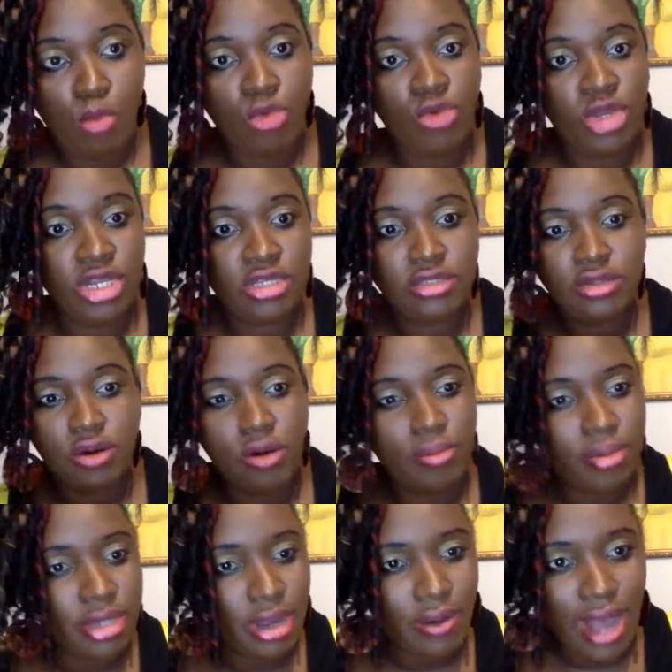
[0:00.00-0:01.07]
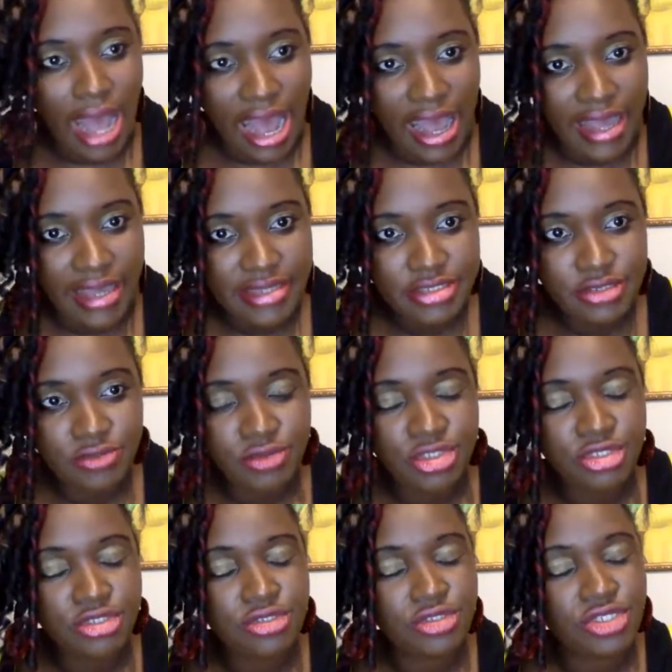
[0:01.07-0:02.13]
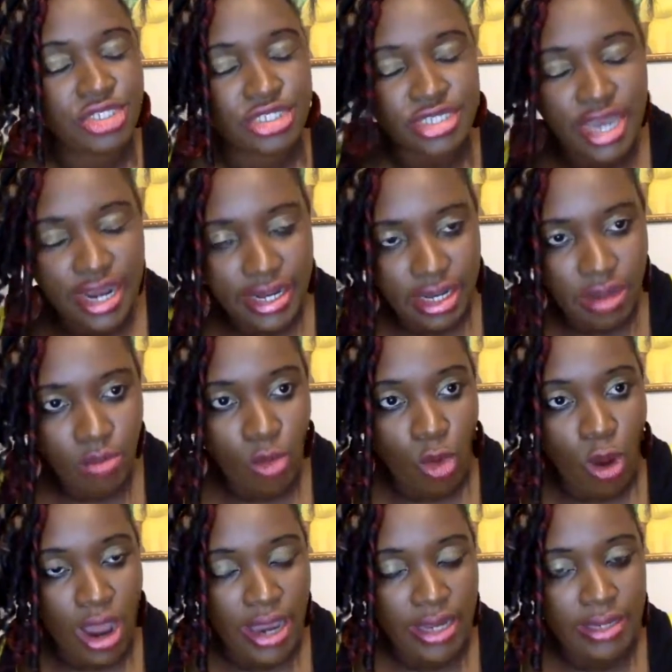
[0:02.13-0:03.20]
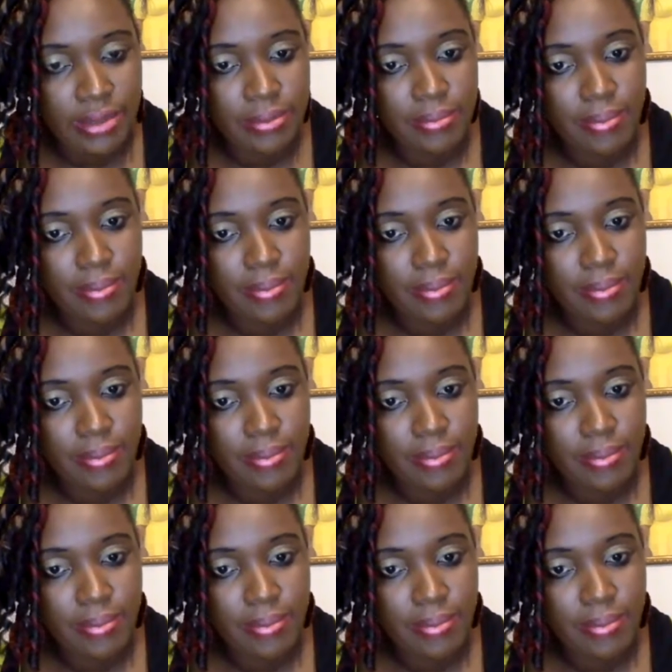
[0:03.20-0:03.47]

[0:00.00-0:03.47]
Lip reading: We need to open our eyes. We need to shine them wide.